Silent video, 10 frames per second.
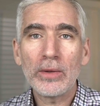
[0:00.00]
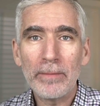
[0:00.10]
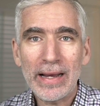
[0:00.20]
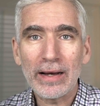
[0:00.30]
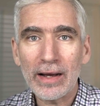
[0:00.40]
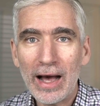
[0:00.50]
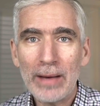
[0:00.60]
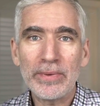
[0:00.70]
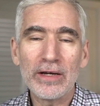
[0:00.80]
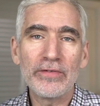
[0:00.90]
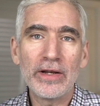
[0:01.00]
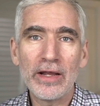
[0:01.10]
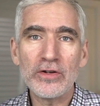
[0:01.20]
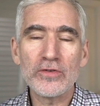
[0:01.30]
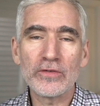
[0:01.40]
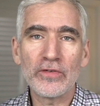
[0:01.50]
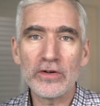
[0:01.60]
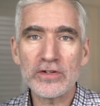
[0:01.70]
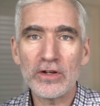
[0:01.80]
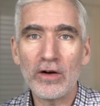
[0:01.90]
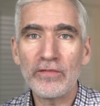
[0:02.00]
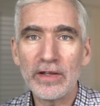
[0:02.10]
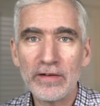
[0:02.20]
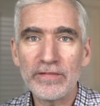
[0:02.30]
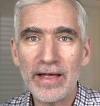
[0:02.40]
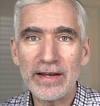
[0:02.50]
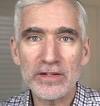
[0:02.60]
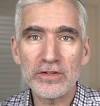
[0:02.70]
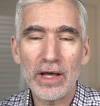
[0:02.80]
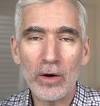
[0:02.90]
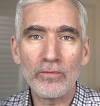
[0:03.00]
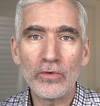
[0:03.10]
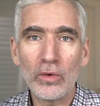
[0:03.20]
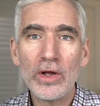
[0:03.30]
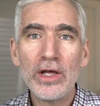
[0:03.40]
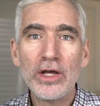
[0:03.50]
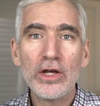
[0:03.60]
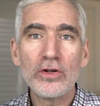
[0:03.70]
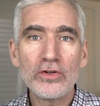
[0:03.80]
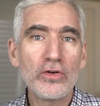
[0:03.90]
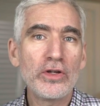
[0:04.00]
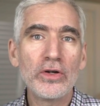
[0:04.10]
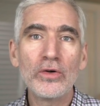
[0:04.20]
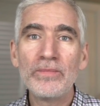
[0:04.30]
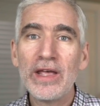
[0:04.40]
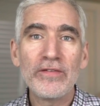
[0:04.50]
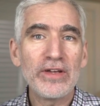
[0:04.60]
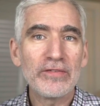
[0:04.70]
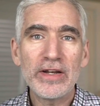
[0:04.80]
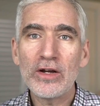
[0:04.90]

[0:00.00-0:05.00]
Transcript: make a copy of it and use it for yourself if that is helpful to you. If you have any